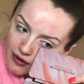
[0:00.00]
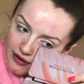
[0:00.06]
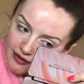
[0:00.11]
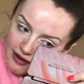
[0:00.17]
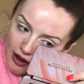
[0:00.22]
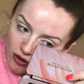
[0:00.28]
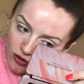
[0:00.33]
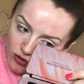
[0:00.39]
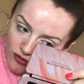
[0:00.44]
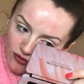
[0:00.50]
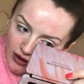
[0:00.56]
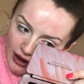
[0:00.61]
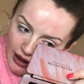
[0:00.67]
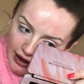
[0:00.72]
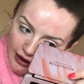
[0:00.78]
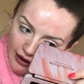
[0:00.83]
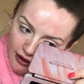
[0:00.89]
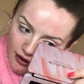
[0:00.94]
helps with
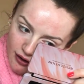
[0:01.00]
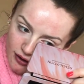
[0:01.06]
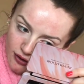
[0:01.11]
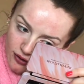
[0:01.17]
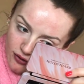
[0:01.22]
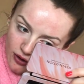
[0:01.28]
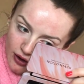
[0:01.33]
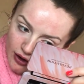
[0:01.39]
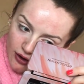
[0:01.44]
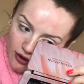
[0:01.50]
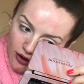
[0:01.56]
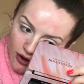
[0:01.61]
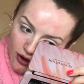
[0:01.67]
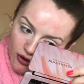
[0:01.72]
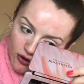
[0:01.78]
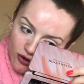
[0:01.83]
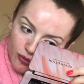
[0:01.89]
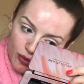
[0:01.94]
liner, so you
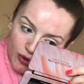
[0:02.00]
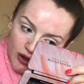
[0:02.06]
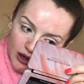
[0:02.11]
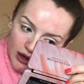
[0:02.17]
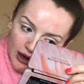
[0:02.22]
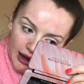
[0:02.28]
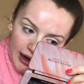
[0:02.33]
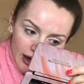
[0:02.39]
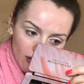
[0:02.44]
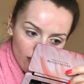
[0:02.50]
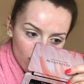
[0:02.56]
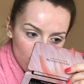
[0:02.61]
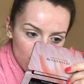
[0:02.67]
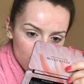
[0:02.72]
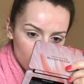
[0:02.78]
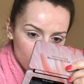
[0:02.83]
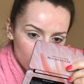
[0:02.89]
can just put your liner on